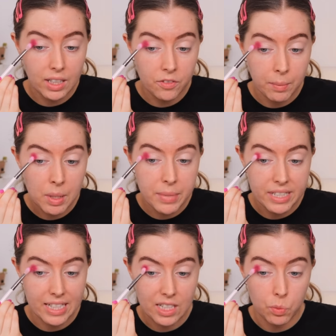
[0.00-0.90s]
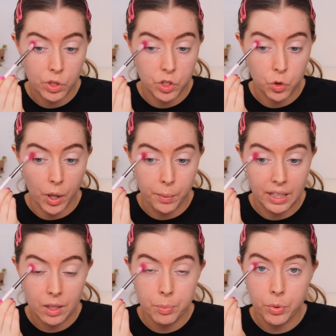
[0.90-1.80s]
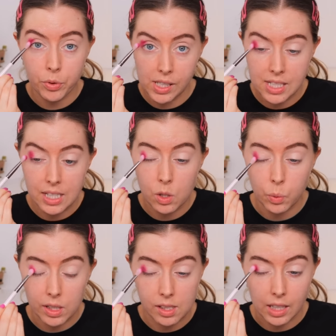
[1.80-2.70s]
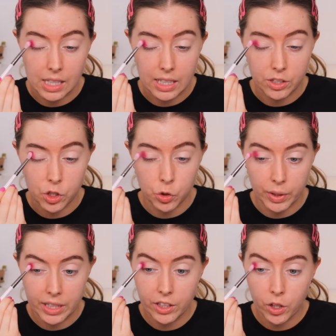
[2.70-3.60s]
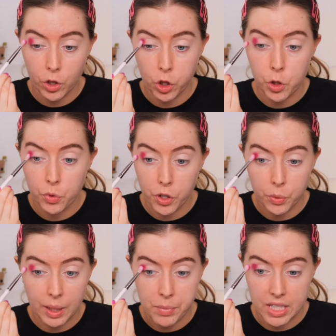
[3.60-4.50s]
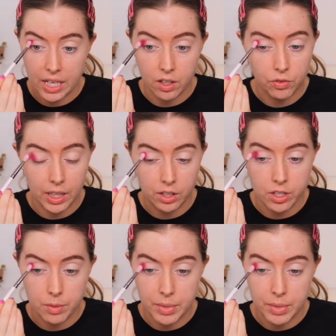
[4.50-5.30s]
And the family business was growing pretty quickly and Shrien threw himself into the